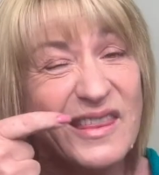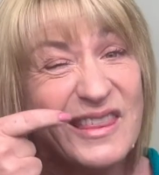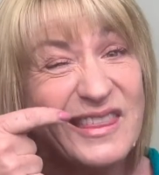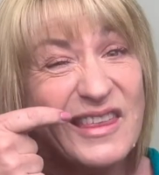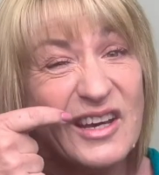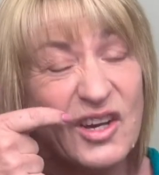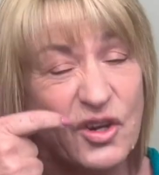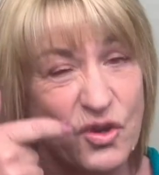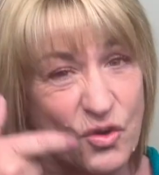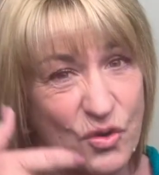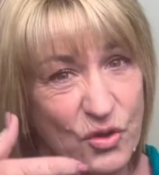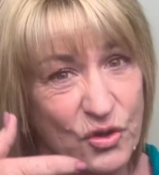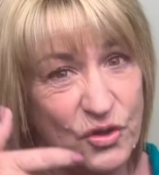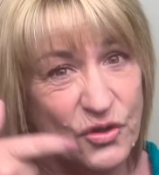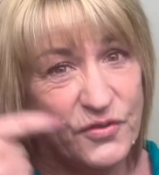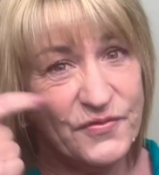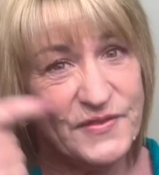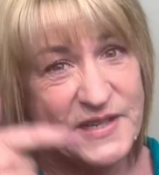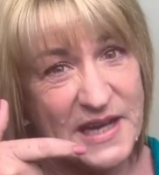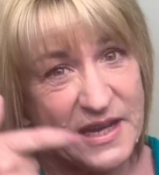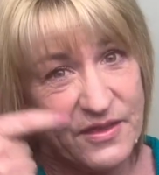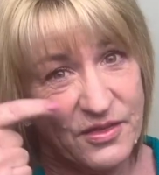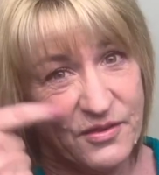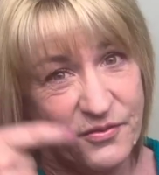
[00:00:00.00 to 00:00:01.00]
groove
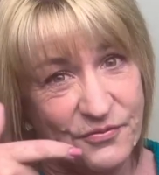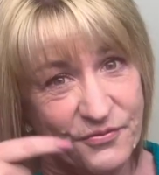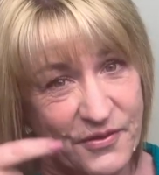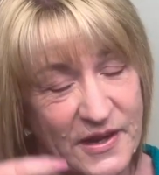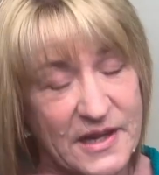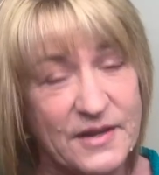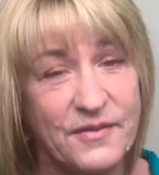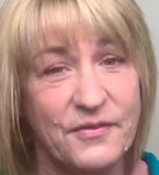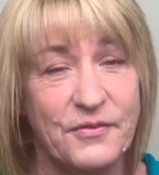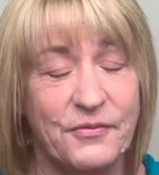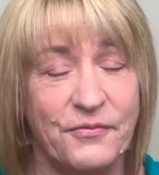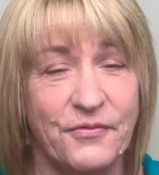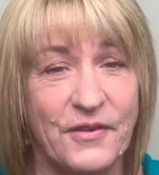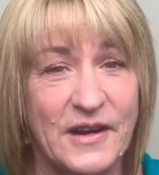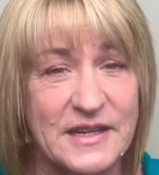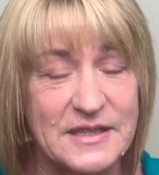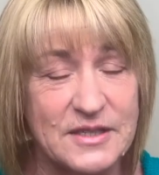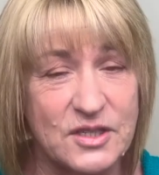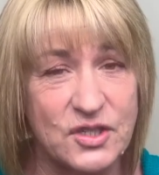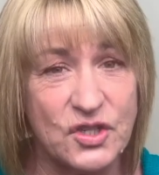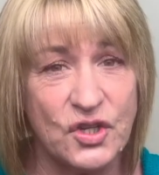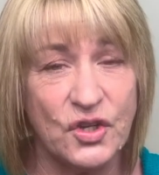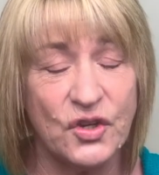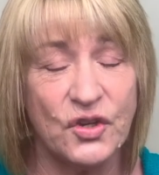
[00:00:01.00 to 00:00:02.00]
down the front
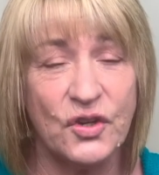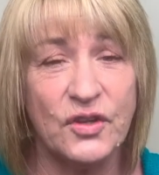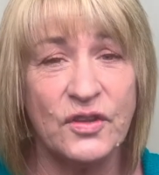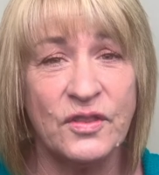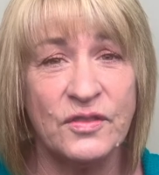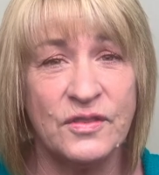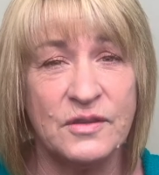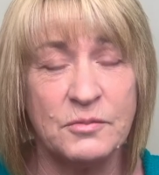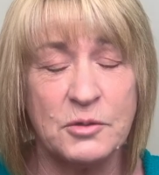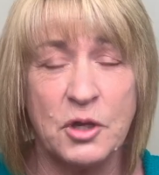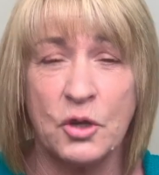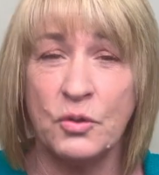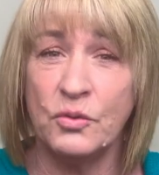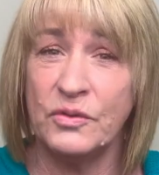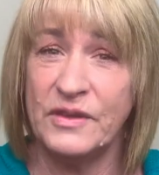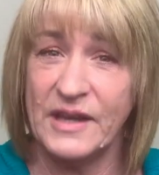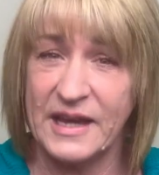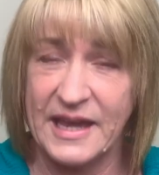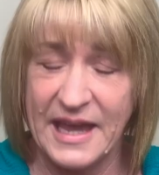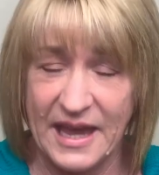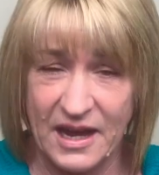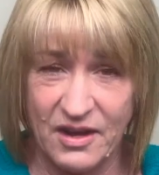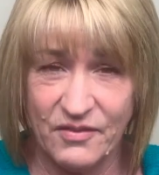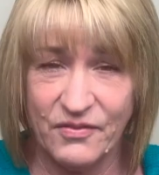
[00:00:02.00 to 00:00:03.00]
tooth called the
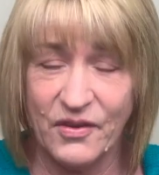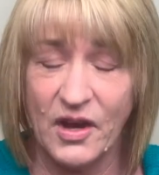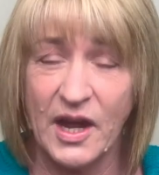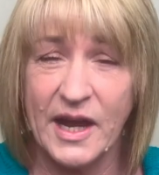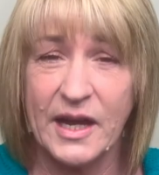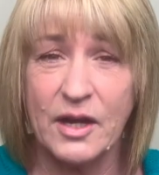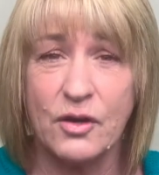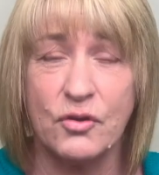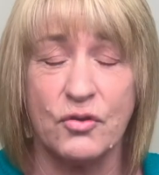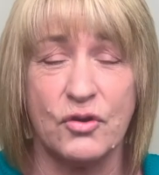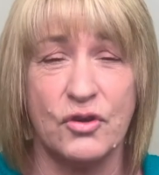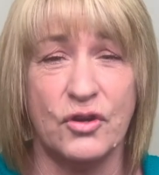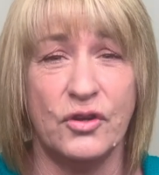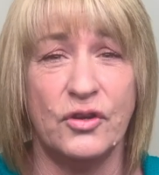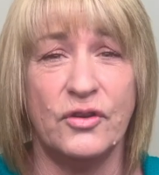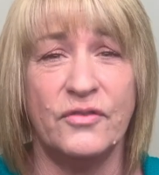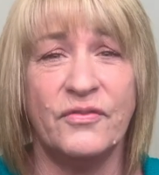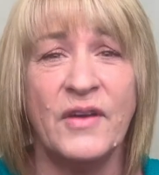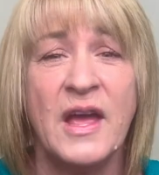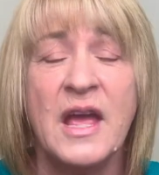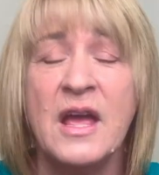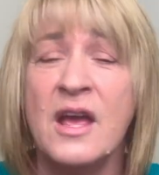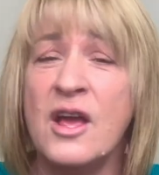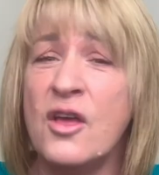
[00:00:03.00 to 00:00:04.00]
galvine groove,
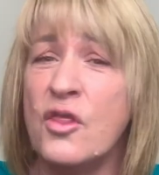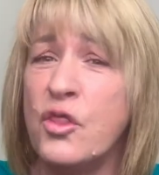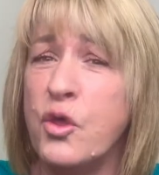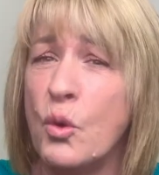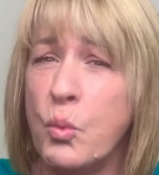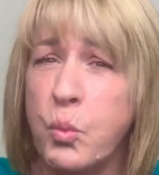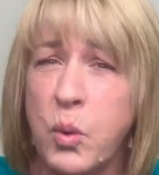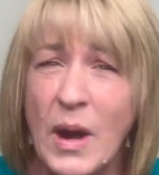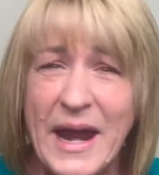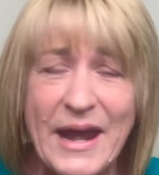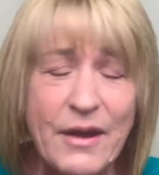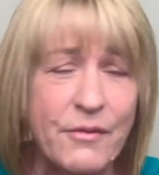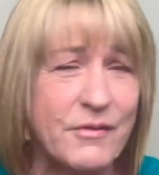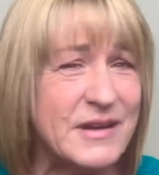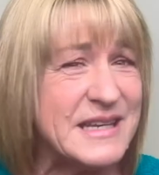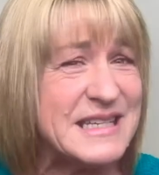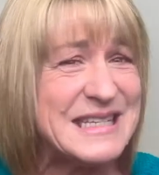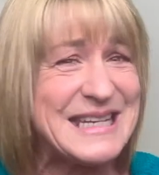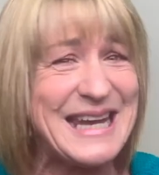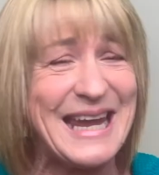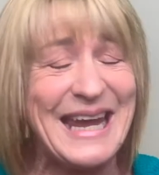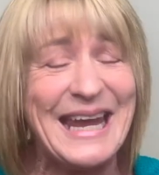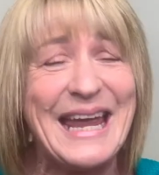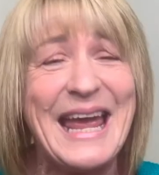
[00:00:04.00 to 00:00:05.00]
the wear and
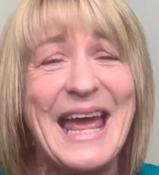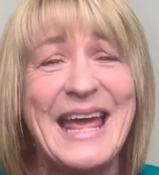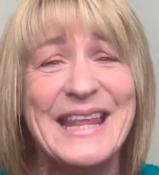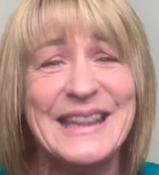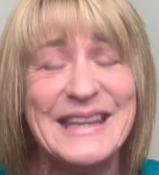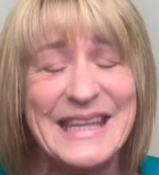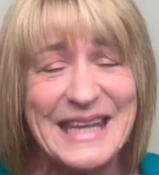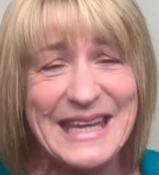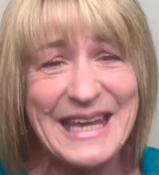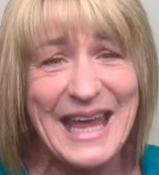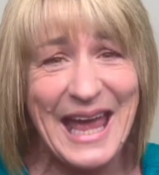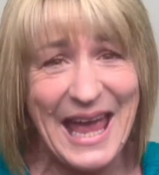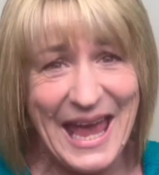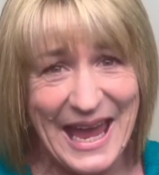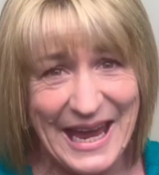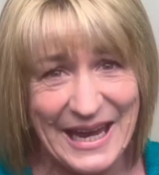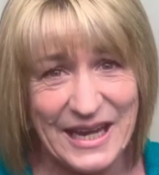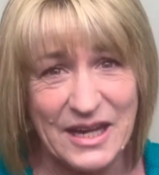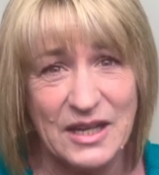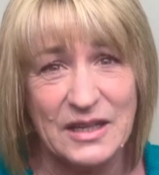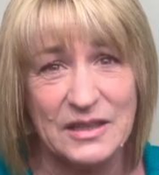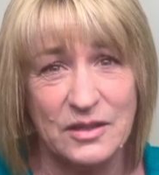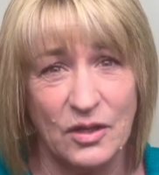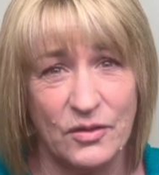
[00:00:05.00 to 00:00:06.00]
tear, and the
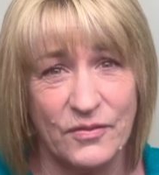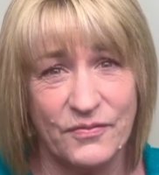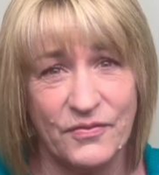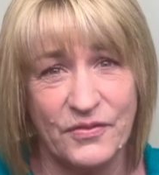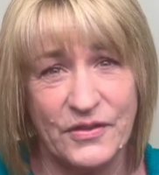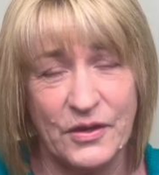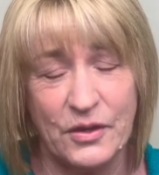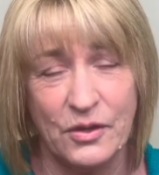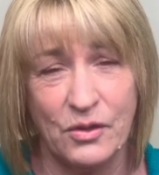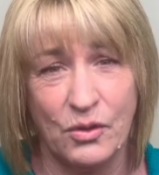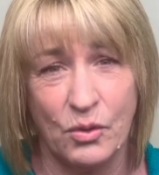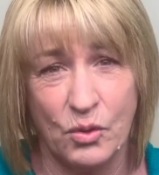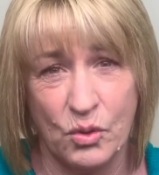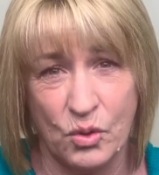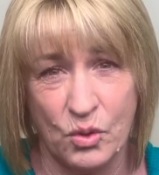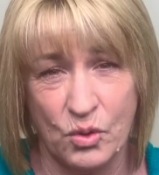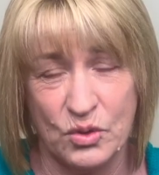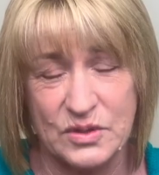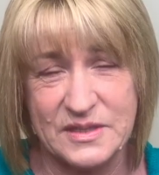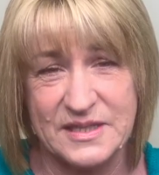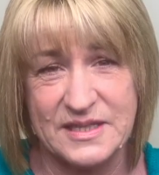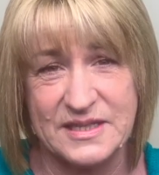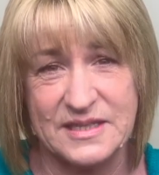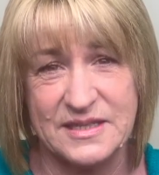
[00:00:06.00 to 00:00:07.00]
angle of the
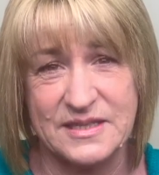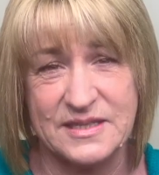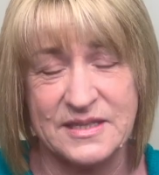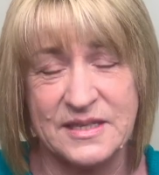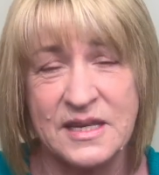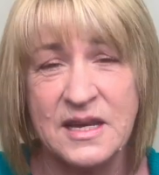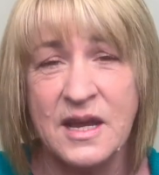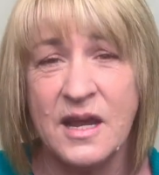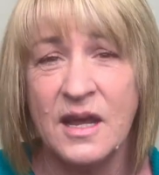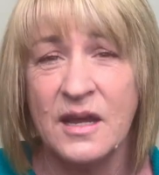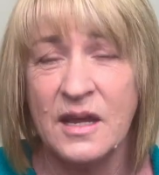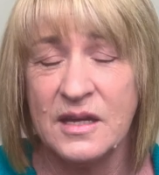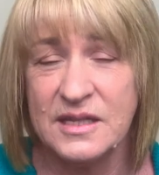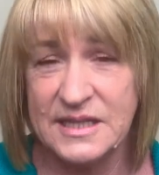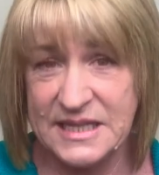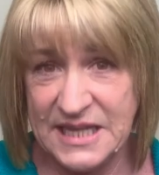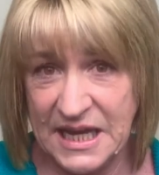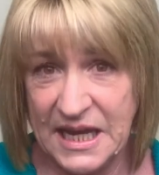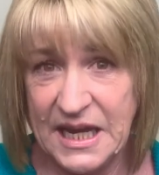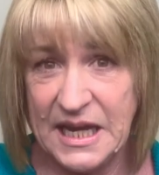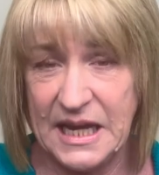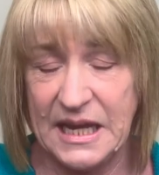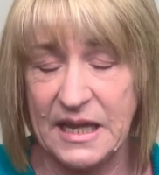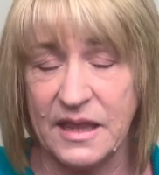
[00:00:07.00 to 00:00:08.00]
horse's
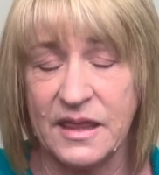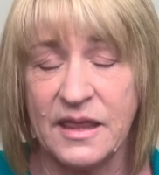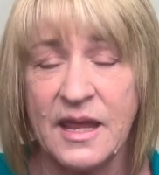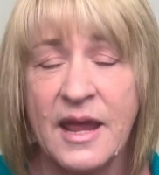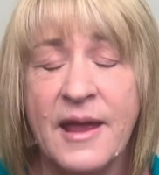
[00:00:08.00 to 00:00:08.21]
teeth.